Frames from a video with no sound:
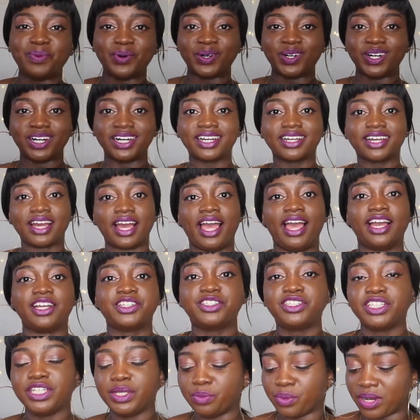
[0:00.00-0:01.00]
book, I
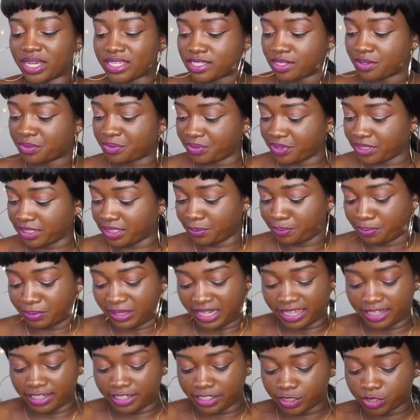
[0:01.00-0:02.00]
actually wasn't really
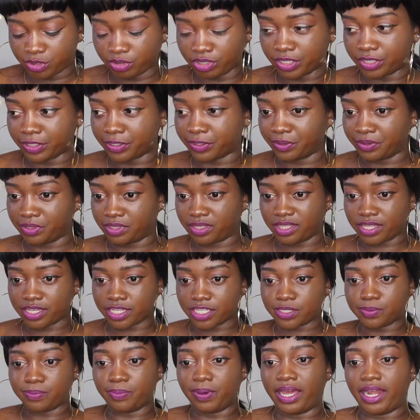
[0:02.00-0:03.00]
planning to include
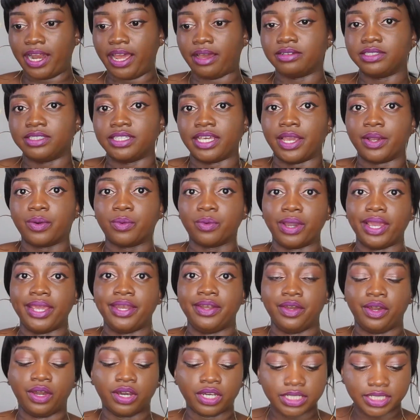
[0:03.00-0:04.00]
this, but I was like, why
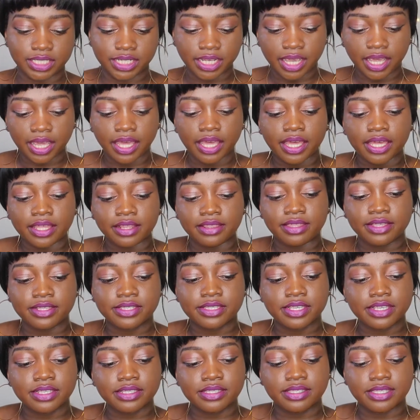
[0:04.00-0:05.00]
not?
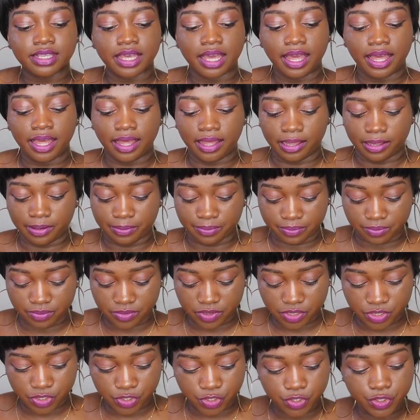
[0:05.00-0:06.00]
This is
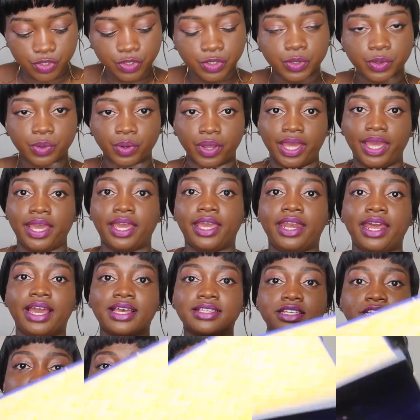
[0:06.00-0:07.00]
Silhouette. It
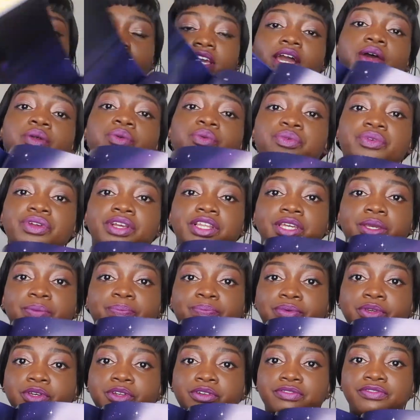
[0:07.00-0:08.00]
has actually a really
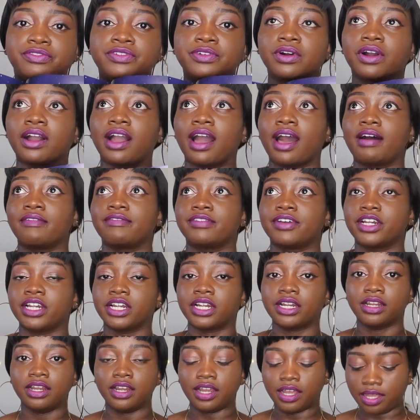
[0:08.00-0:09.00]
beautiful
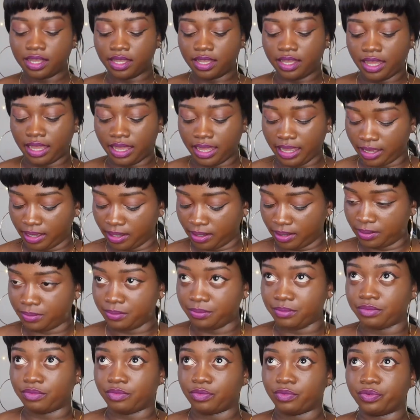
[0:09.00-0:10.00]
cover,
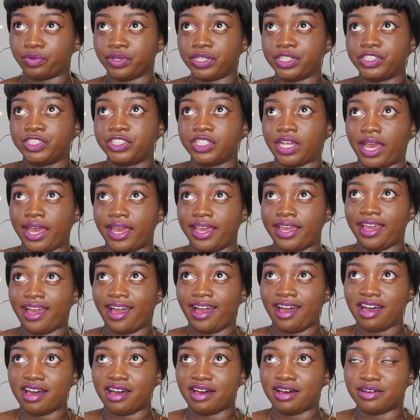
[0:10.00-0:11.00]
which I
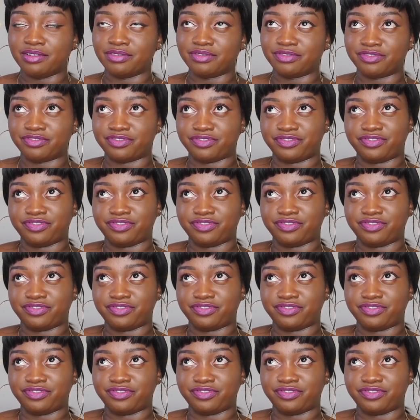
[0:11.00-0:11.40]
have